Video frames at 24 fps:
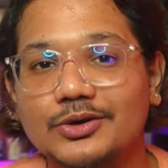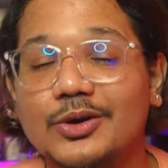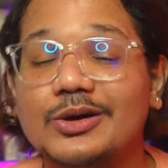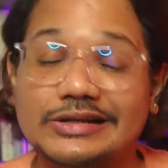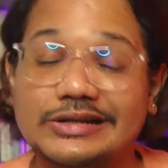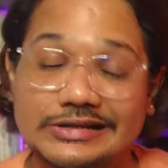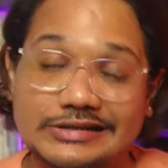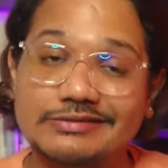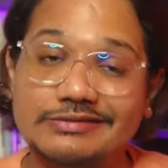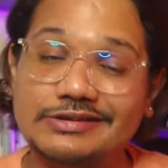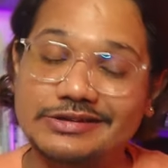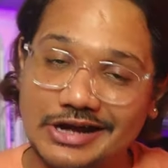or
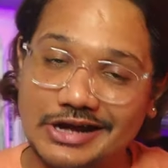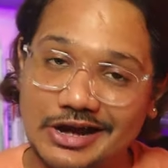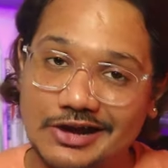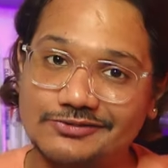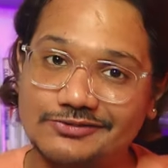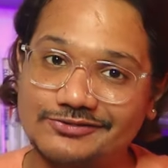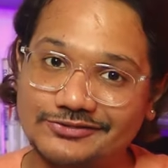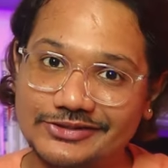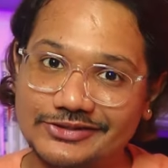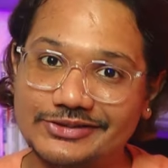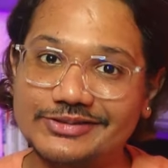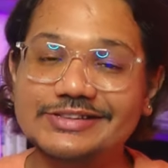even
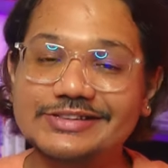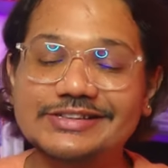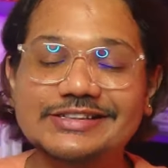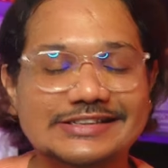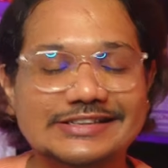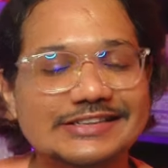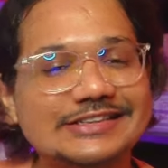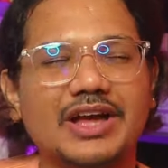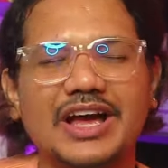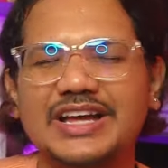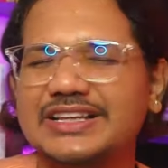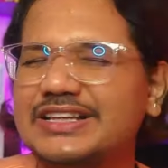after.
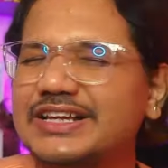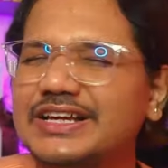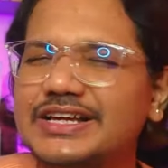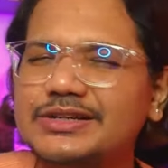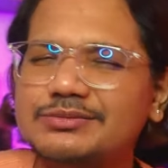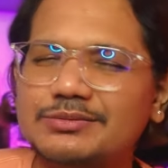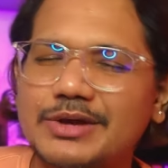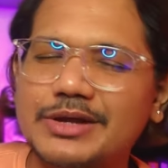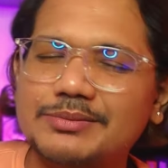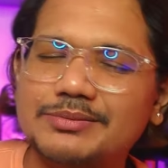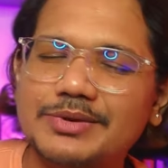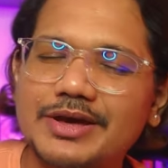I think it
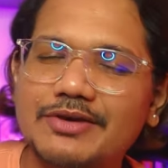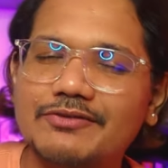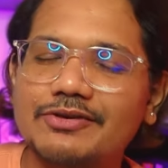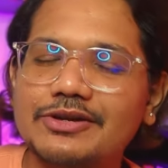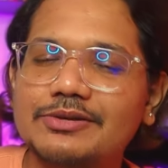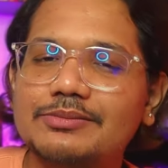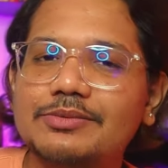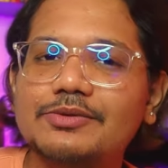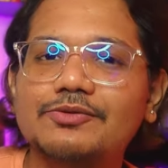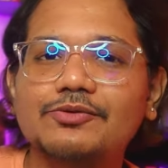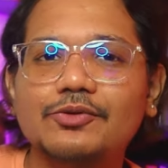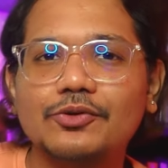might be
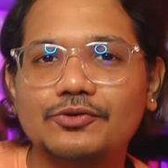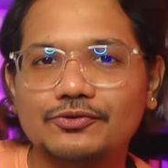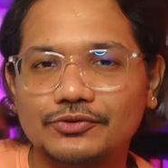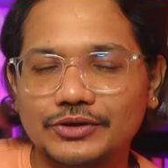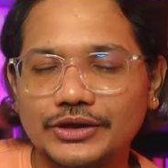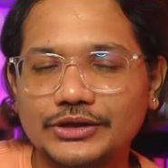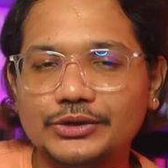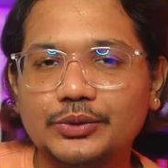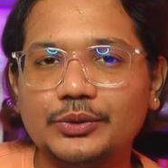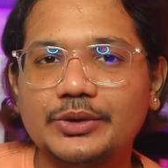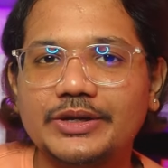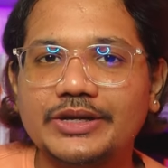available for
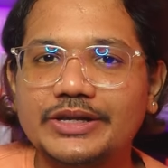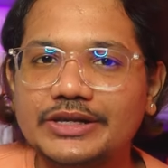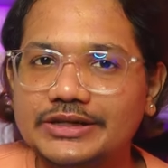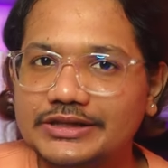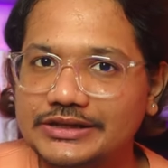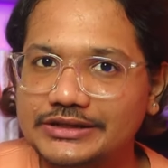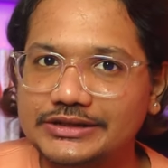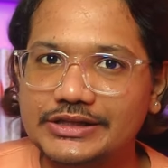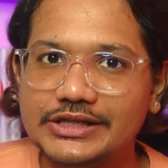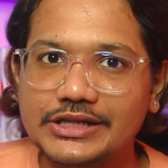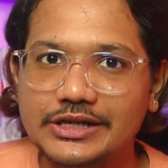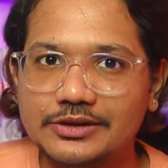free to read in
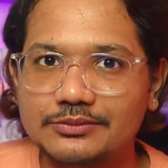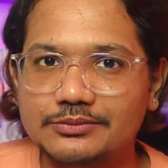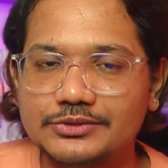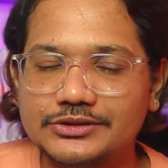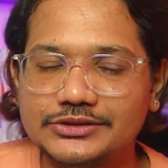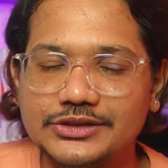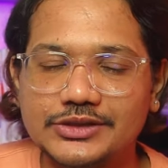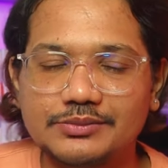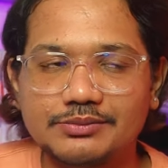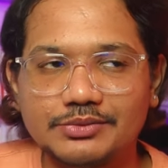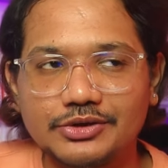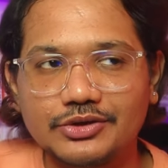Kindle
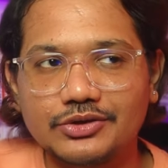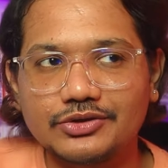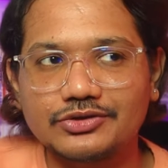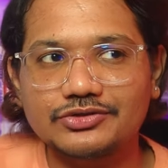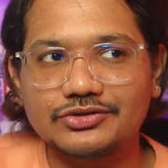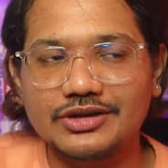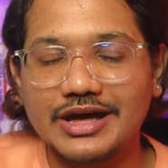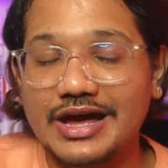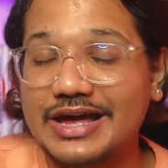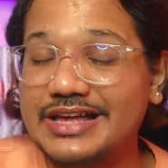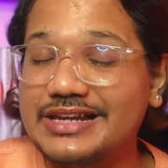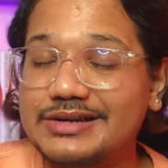Unlimited
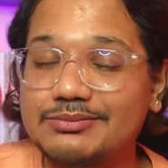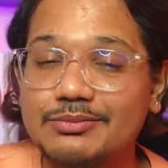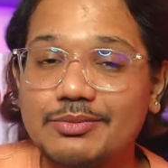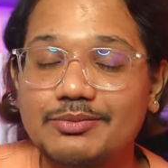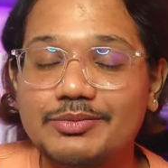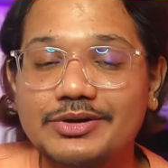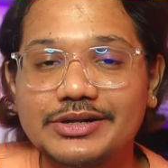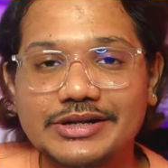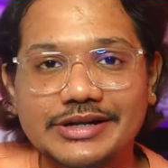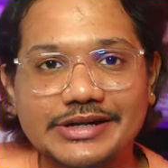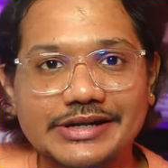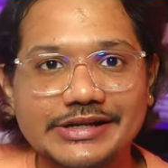because I
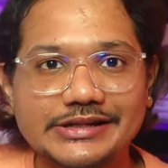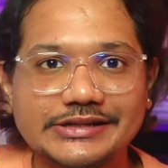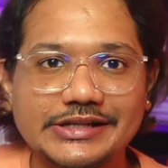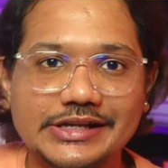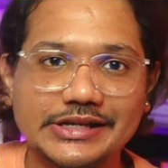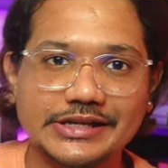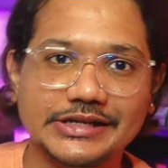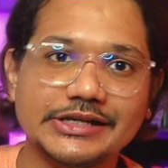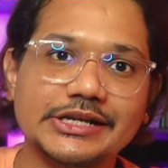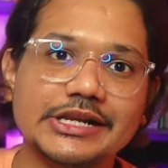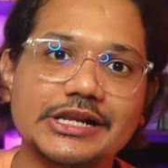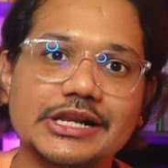remember reading it in
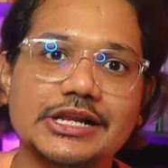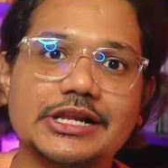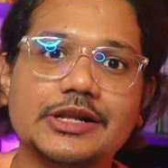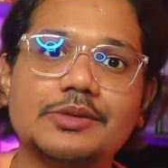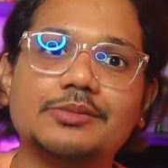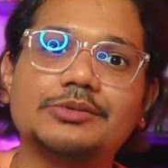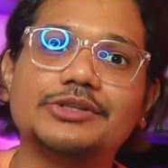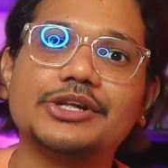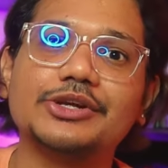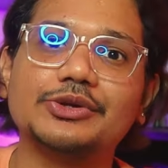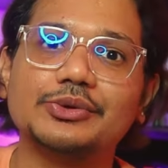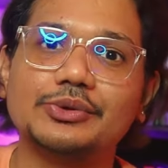Kindle
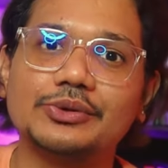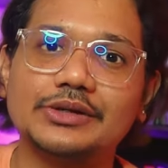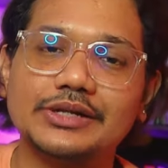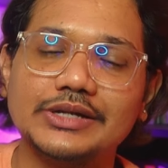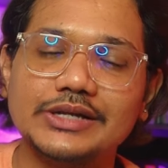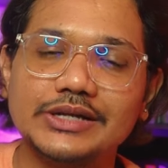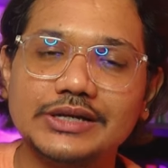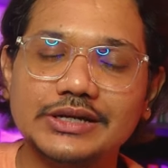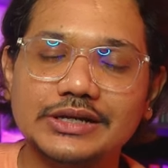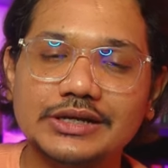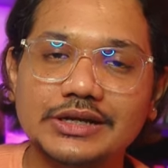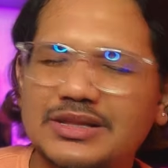Unlimited only.